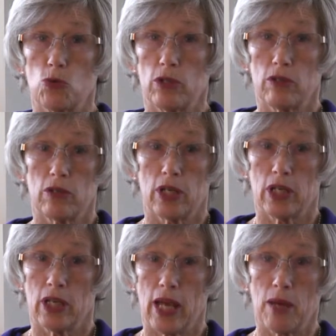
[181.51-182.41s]
were
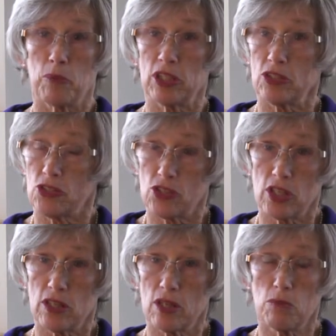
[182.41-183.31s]
happy to
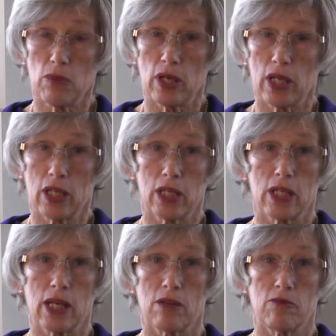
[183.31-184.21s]
see them and
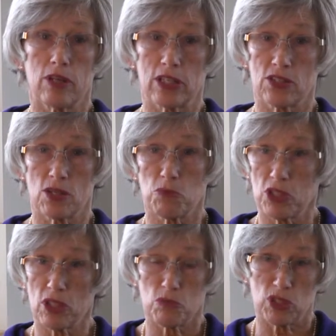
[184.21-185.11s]
have
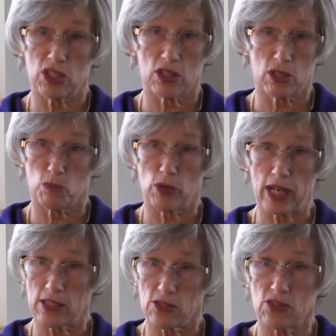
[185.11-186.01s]
accepted them into their
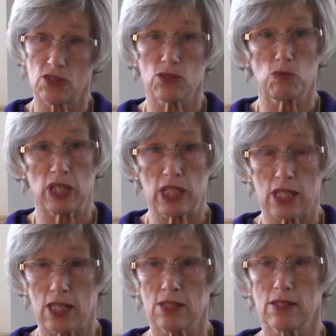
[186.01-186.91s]
practices in many
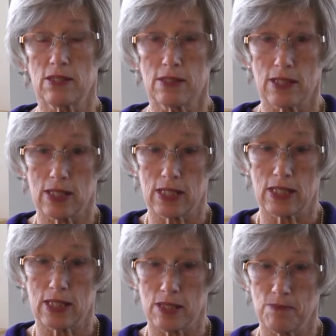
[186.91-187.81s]
cases.
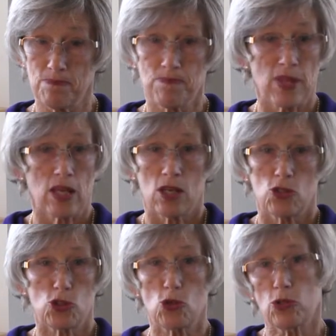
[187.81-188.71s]
And
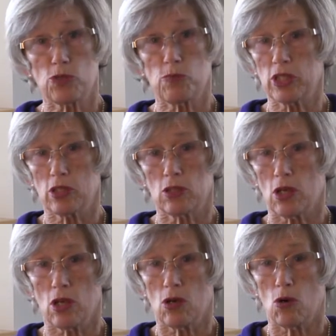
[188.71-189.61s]
so it's been
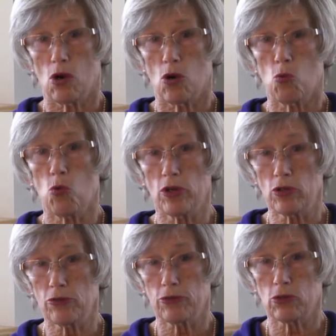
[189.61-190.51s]
a
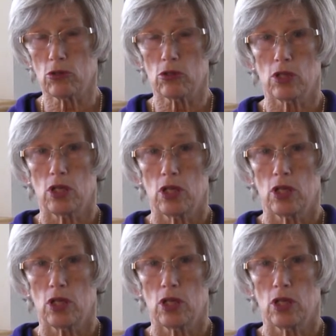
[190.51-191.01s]
wonderful